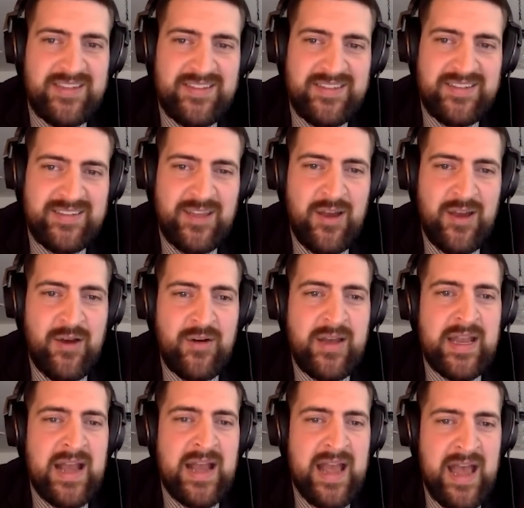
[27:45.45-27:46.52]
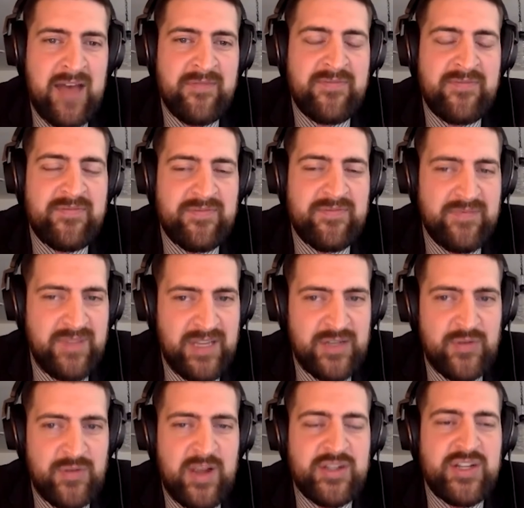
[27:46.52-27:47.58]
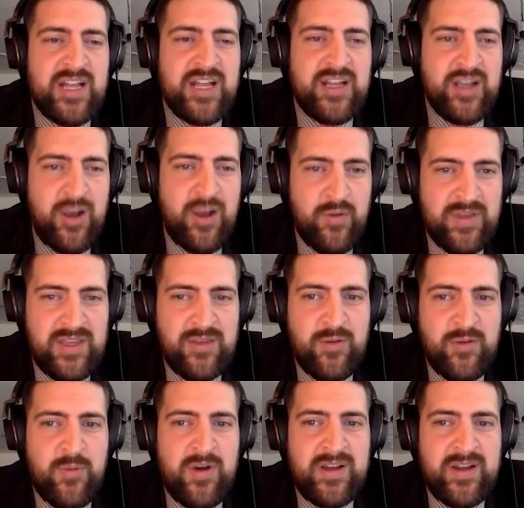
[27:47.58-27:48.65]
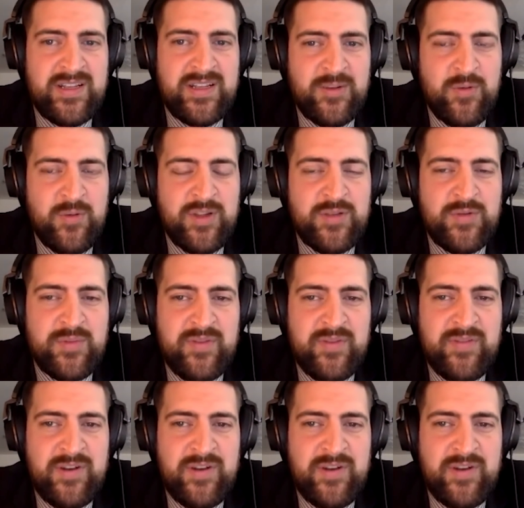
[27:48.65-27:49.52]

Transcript: So, and I have a direction I could go with either one. Is there one you would prefer?